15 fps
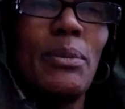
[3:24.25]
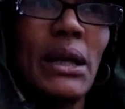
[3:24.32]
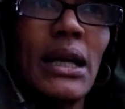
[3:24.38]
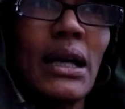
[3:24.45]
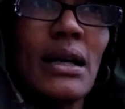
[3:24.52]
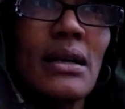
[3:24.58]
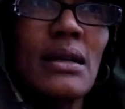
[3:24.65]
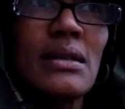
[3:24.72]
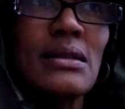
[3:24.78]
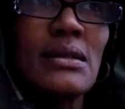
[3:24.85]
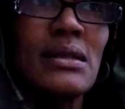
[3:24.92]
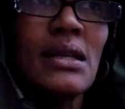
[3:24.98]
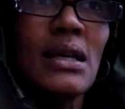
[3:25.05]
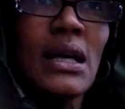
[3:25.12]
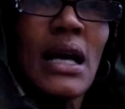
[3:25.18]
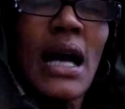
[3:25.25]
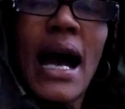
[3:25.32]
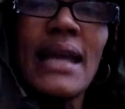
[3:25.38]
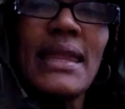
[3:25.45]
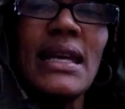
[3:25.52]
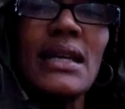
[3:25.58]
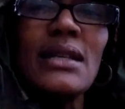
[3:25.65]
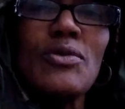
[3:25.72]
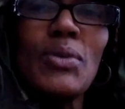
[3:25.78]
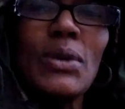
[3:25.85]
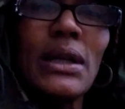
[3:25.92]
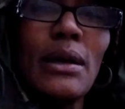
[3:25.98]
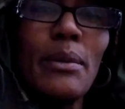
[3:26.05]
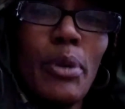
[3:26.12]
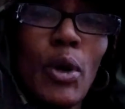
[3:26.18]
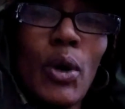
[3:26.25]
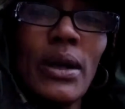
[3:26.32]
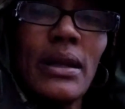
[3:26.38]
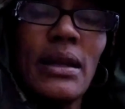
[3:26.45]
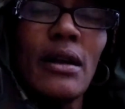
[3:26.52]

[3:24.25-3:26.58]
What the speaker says: because I think it's really important.